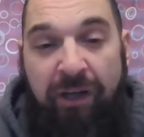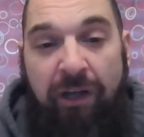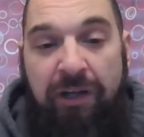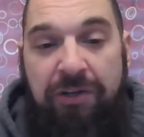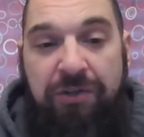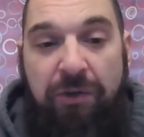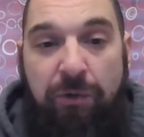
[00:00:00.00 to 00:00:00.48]

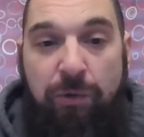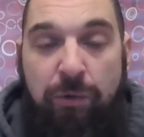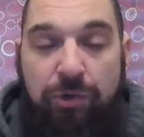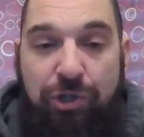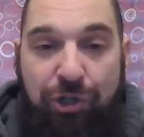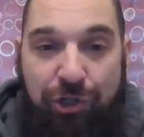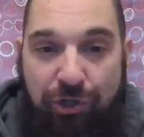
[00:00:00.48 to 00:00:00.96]
So
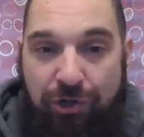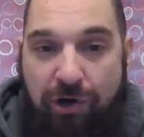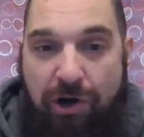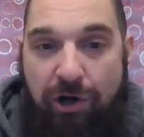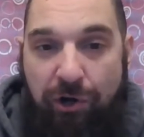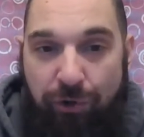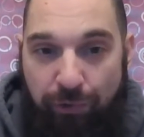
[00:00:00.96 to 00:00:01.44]
should
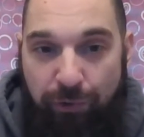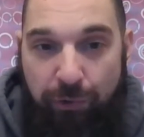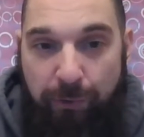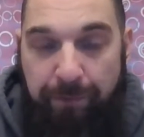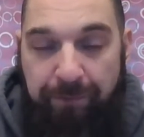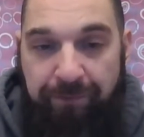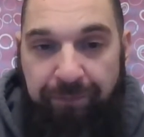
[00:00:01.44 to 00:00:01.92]
our
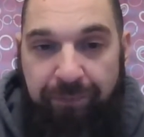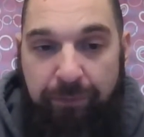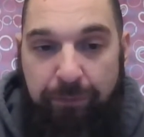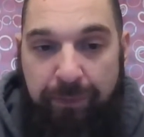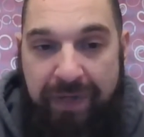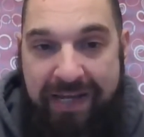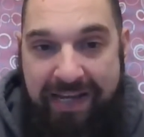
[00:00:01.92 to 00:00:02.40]
group
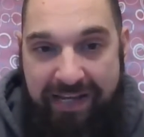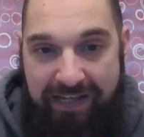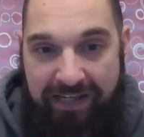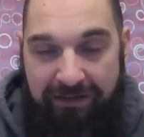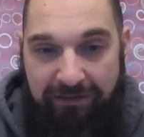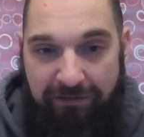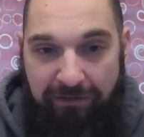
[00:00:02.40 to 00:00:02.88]

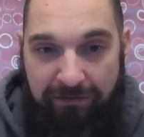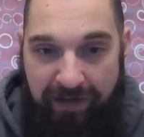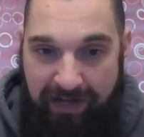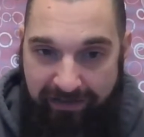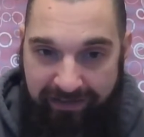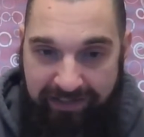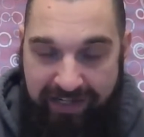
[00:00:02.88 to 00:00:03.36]
be
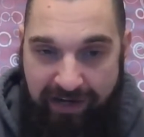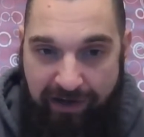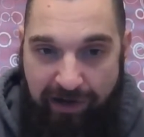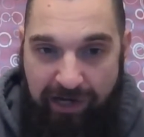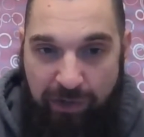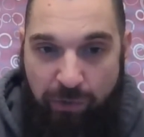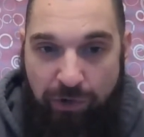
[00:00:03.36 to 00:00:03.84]

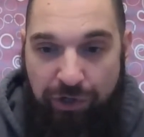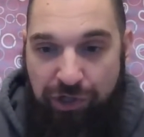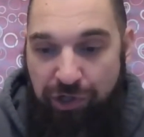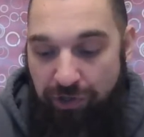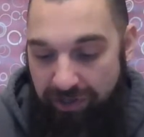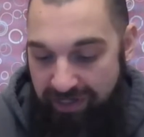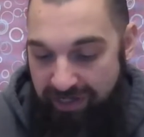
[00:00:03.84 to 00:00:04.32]
voluntary or
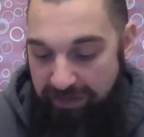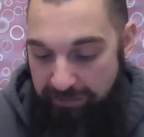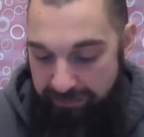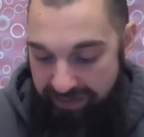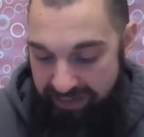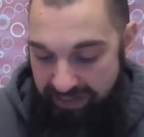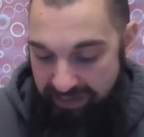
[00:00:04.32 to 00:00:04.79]
should it
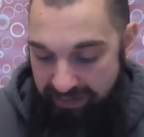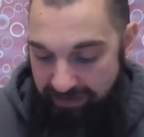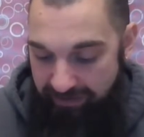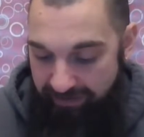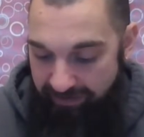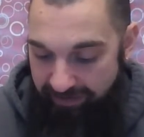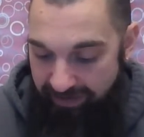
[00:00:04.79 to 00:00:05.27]
be
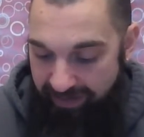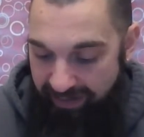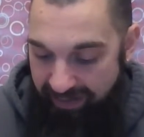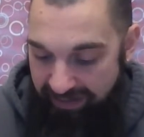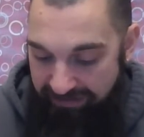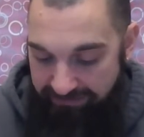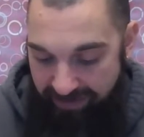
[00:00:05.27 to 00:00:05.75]

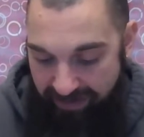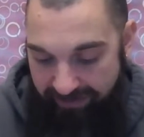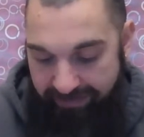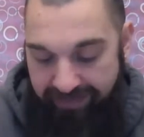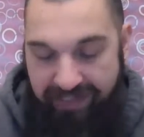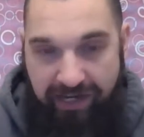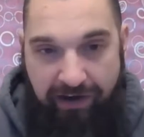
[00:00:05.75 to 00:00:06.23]

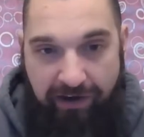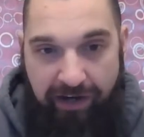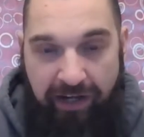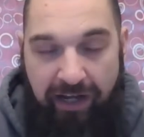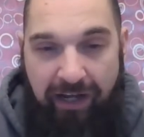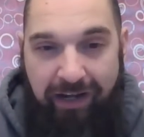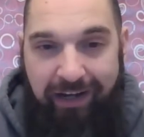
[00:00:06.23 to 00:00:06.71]
involuntary?
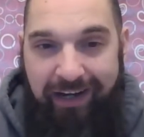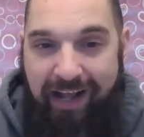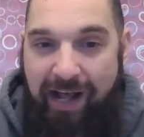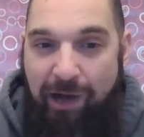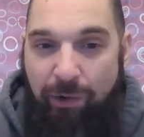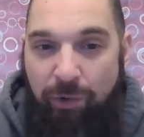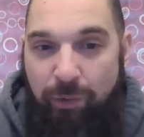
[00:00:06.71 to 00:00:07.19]
And
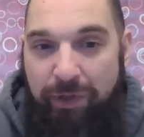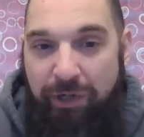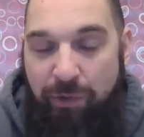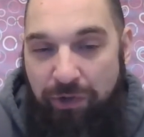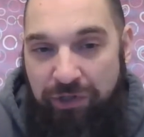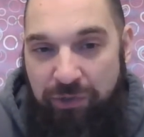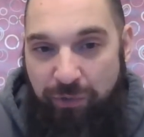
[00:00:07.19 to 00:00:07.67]
how are we
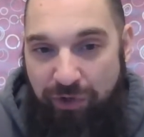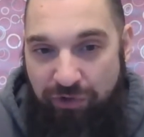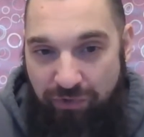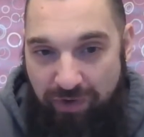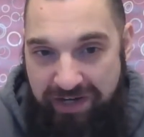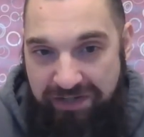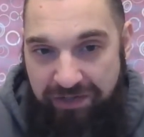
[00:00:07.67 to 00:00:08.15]
going to
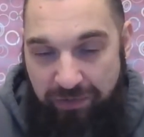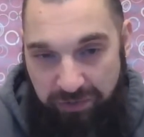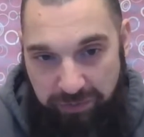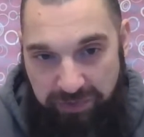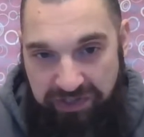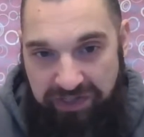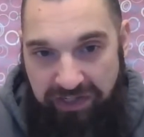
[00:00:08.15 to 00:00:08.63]
address those
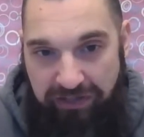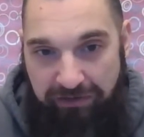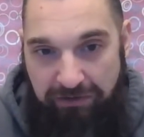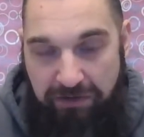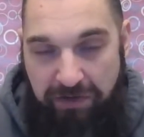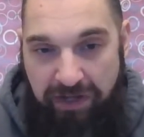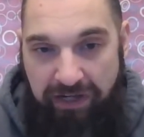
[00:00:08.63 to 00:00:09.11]

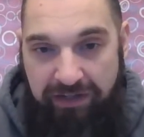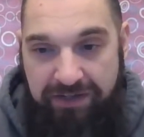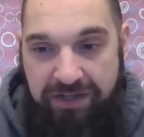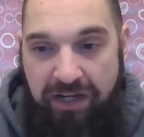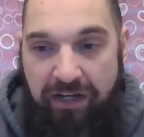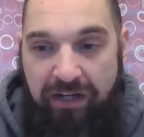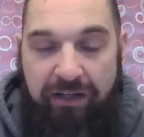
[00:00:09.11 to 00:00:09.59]
particular
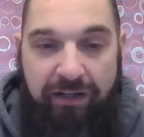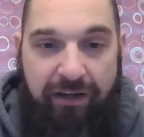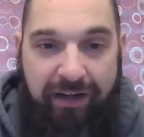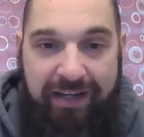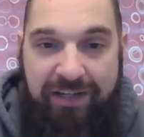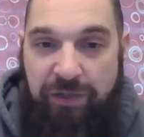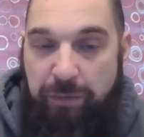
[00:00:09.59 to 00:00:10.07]
things,
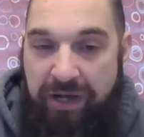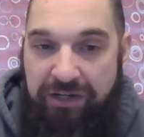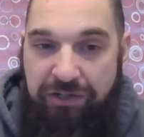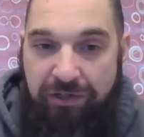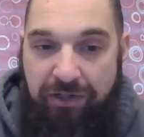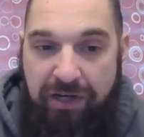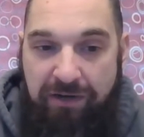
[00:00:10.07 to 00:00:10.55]

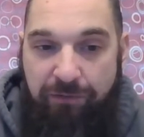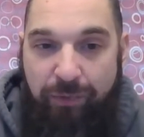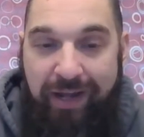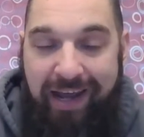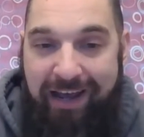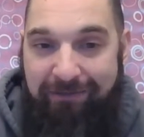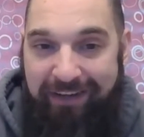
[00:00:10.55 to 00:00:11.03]
especially if we
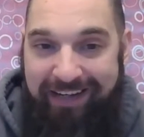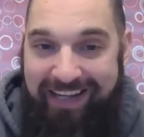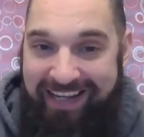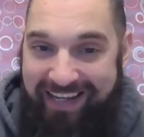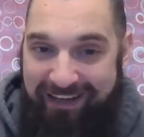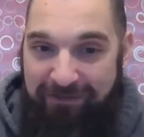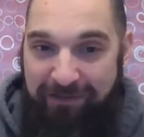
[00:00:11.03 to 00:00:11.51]
have an
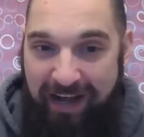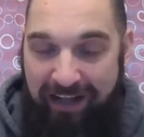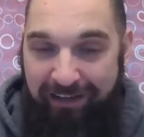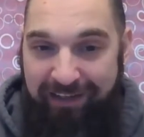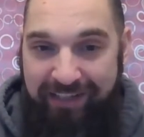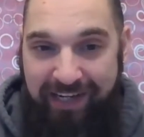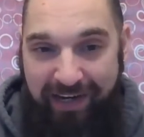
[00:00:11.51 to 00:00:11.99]

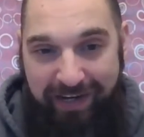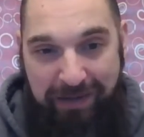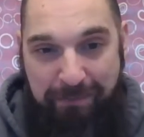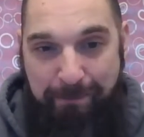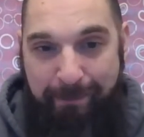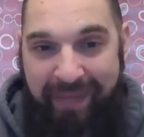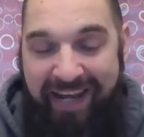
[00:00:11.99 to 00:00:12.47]
involuntary
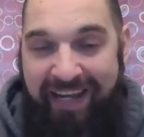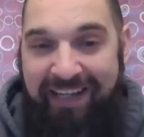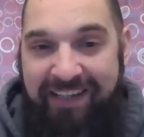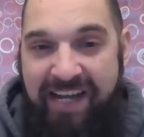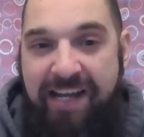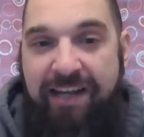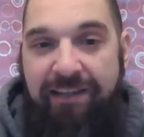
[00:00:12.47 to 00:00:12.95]

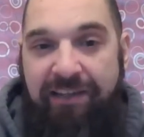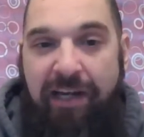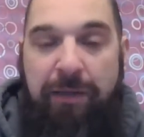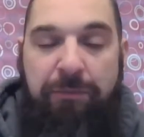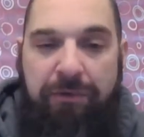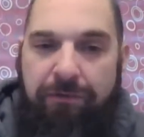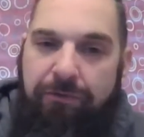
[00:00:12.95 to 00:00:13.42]
mandated
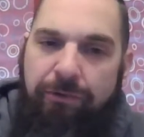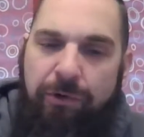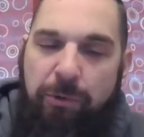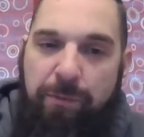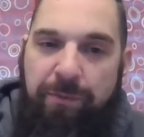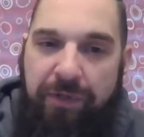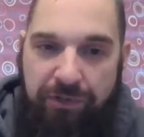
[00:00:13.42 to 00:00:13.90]
type of
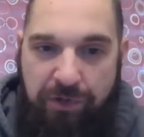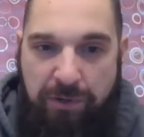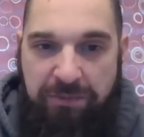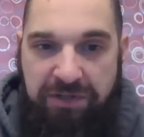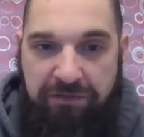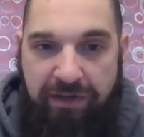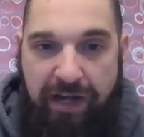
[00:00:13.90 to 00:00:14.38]
group in
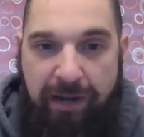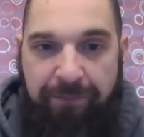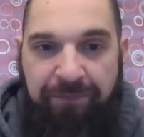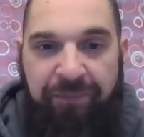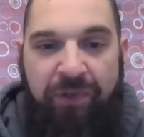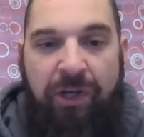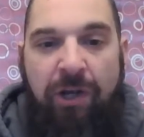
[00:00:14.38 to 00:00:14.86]
terms of that?
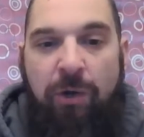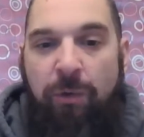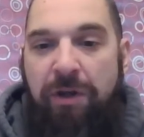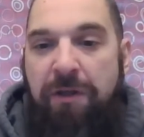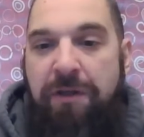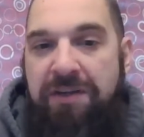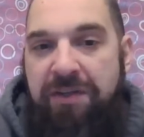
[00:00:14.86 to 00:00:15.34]

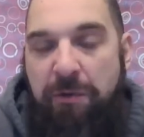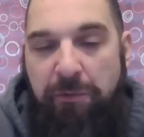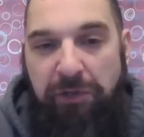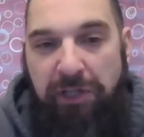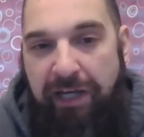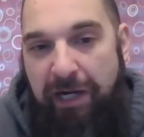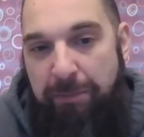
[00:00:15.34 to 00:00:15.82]
One of the things that
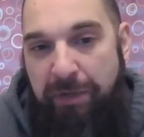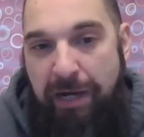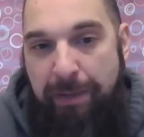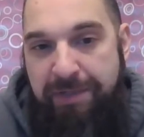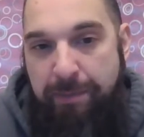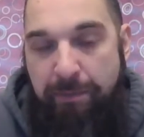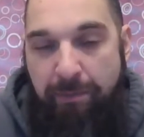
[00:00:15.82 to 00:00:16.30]
really kind of
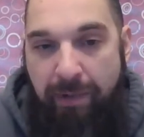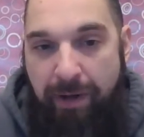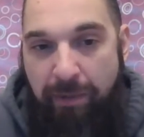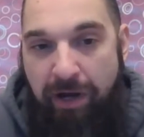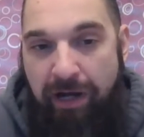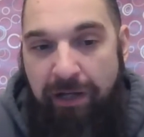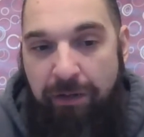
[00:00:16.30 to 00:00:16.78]
pops up in my
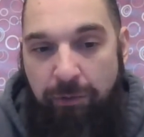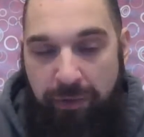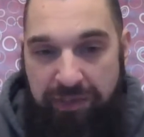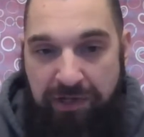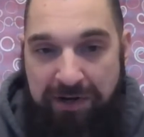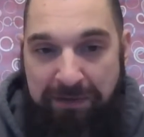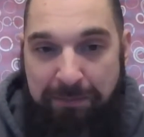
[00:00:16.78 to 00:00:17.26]
mind when we
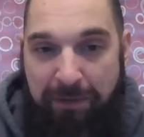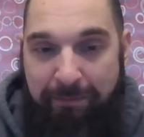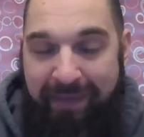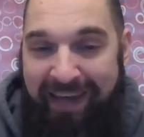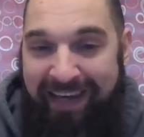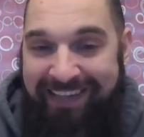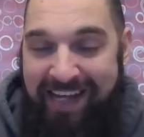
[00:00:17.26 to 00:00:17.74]
talk about
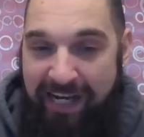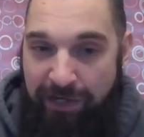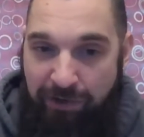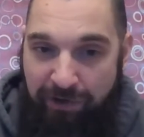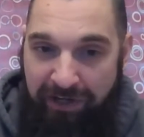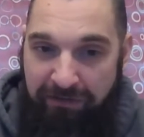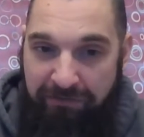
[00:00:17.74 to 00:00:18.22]
mandated
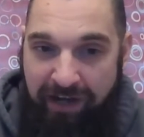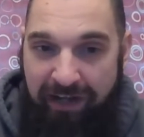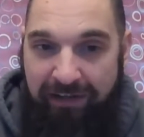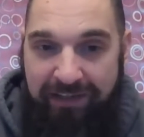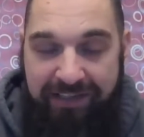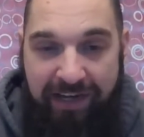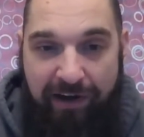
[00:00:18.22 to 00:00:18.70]
or
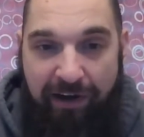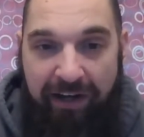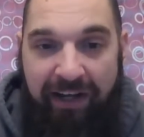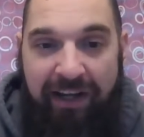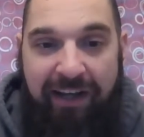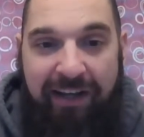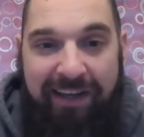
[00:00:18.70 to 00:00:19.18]
involuntary
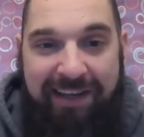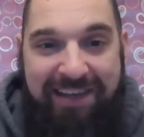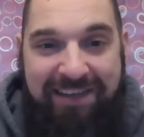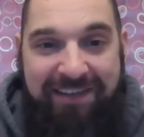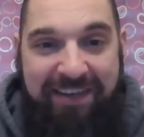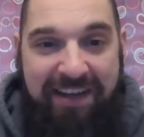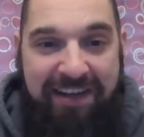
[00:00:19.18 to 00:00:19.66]

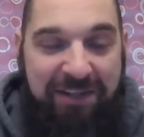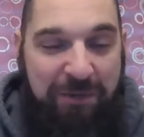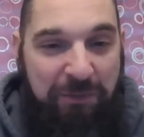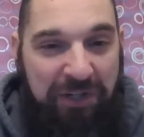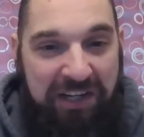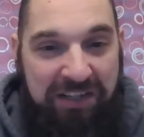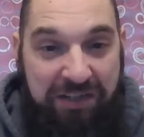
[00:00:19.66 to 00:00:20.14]
is, say
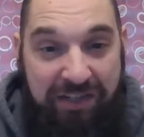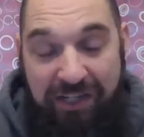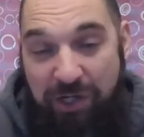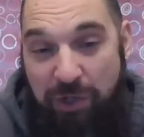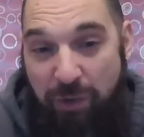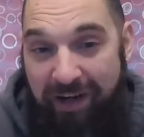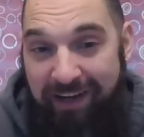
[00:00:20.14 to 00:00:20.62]
someone gets a
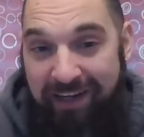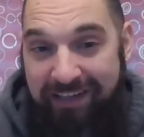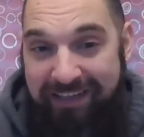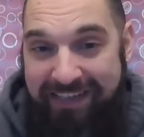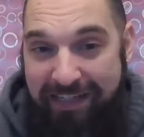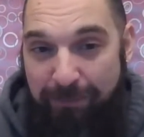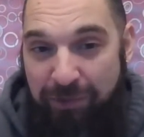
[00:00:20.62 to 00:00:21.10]
DUI,
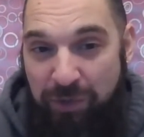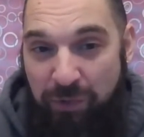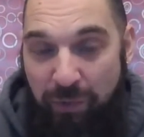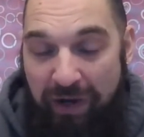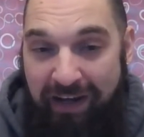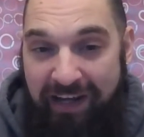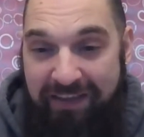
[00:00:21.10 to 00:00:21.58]

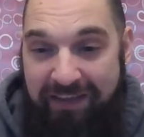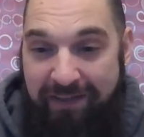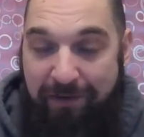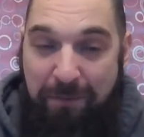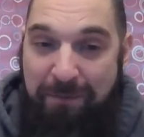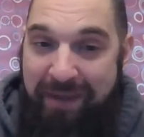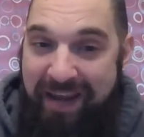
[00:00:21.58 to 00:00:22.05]
DWI, and then
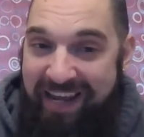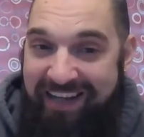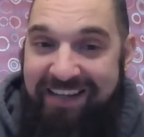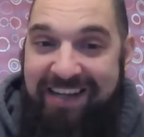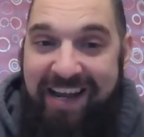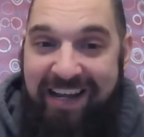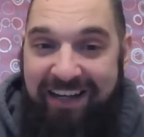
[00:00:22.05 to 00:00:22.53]
they're
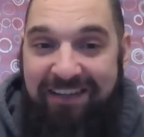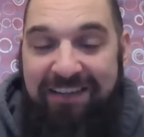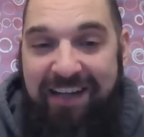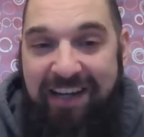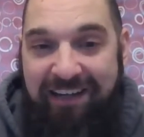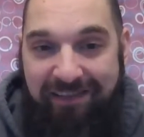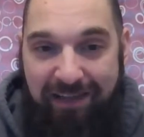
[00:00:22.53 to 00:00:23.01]
mandated to
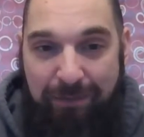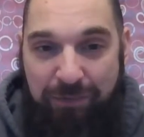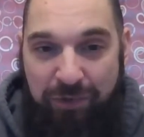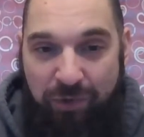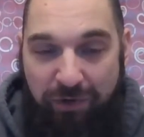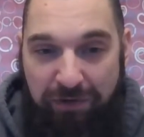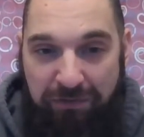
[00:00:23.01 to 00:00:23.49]
take some
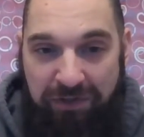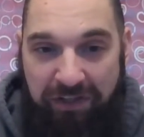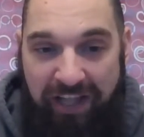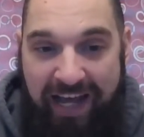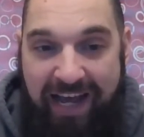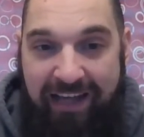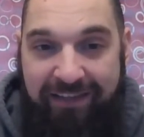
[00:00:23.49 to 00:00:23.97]
sort of
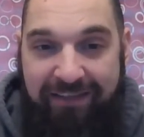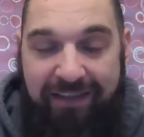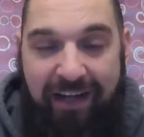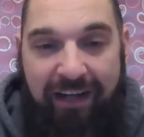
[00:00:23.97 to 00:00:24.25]
class